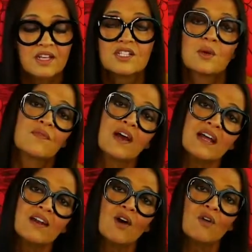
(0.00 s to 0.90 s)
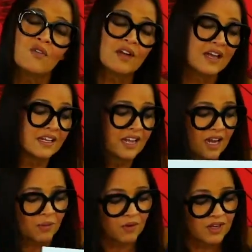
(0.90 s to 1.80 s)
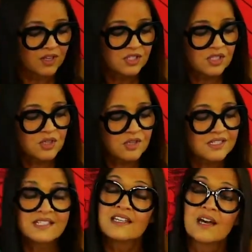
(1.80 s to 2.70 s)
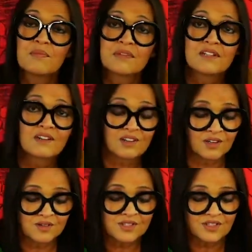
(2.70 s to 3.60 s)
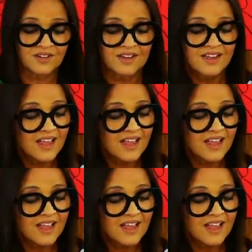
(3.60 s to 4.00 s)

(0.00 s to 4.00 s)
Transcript: So I've got an overhead camera so you can see up a little closer.